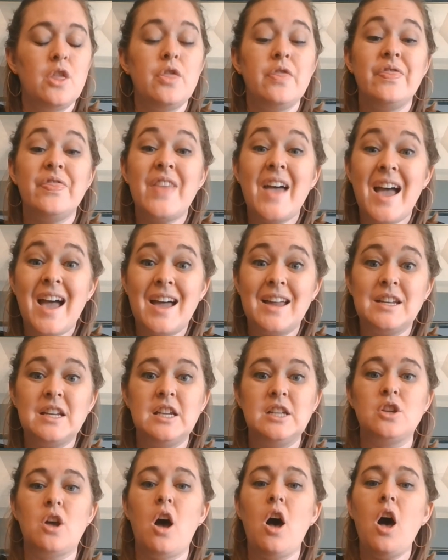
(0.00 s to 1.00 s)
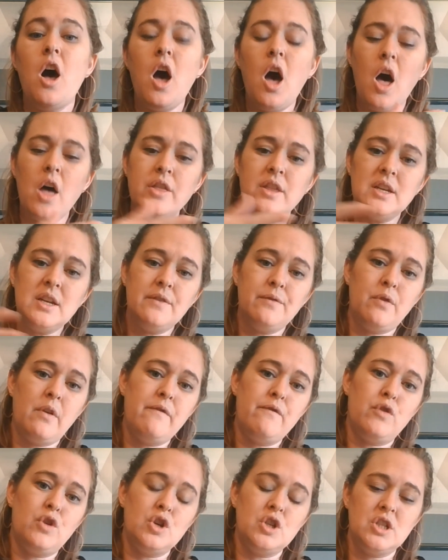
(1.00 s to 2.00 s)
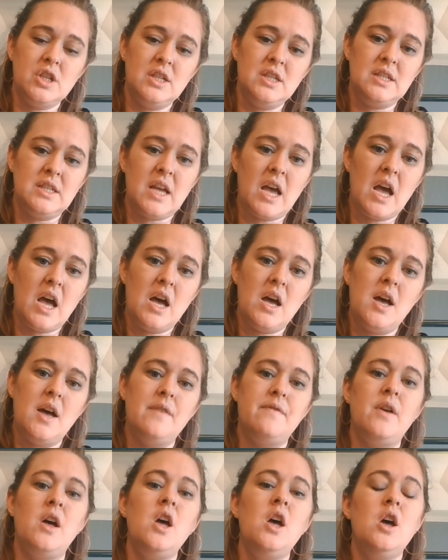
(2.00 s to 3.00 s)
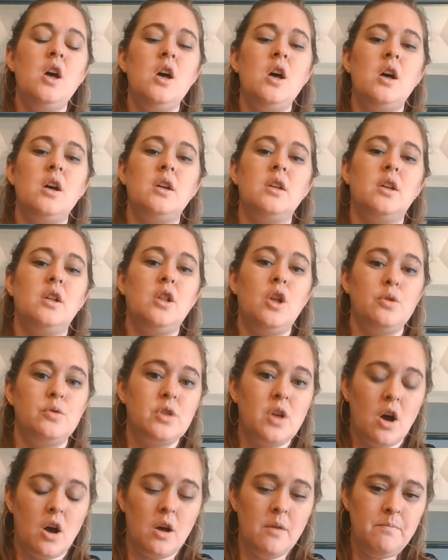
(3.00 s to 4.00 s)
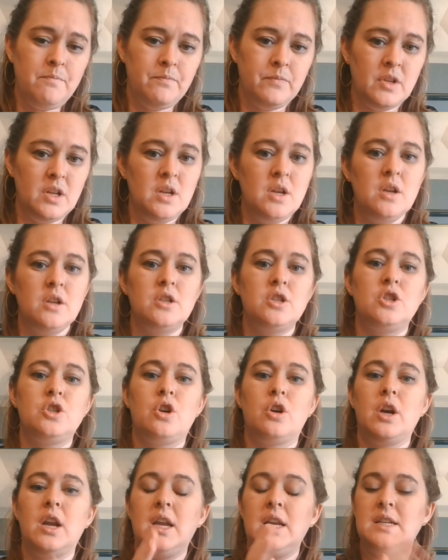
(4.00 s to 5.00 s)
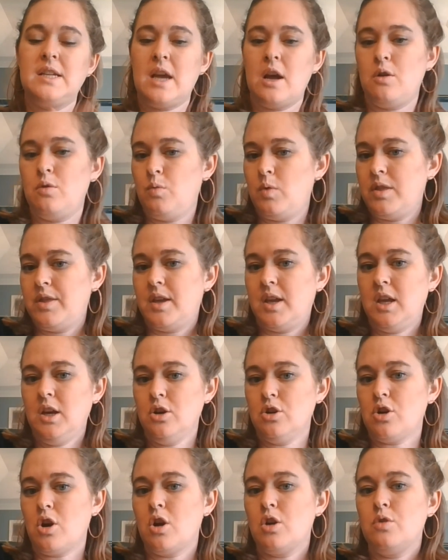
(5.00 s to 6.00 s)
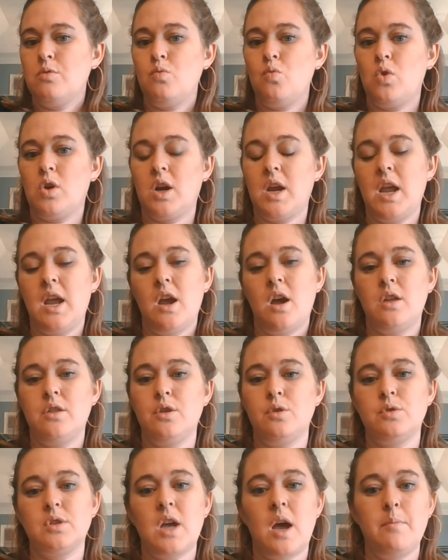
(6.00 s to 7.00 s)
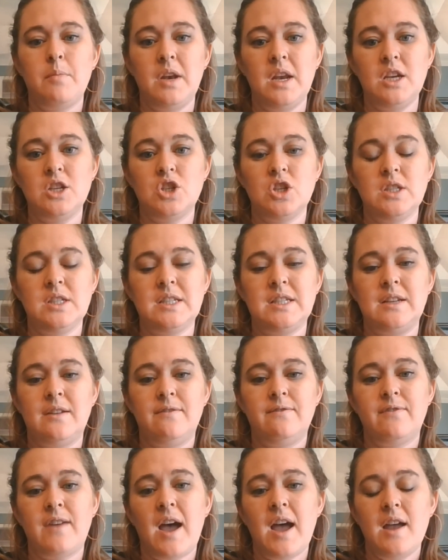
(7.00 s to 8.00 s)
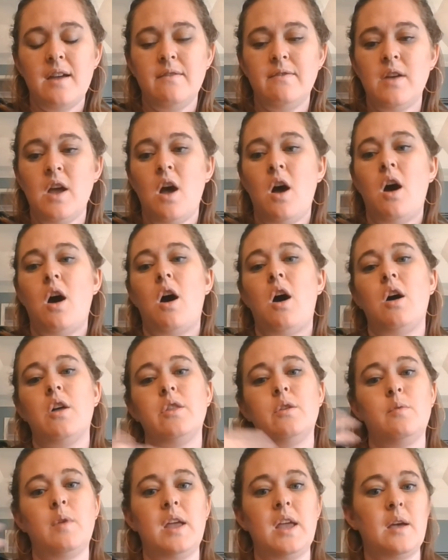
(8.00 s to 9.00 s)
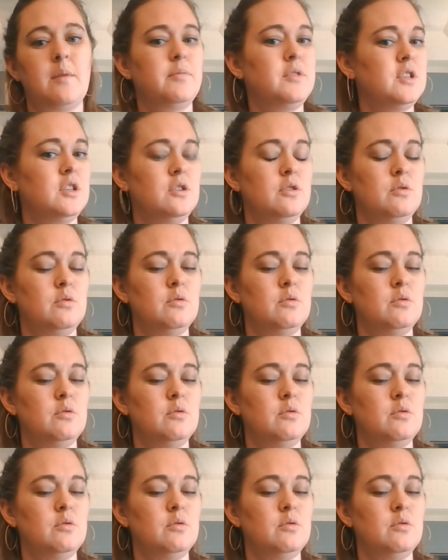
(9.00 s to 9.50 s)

that is all the different versions of close call, starting down with the kindergarten, working on those combinations to 5, all the way up to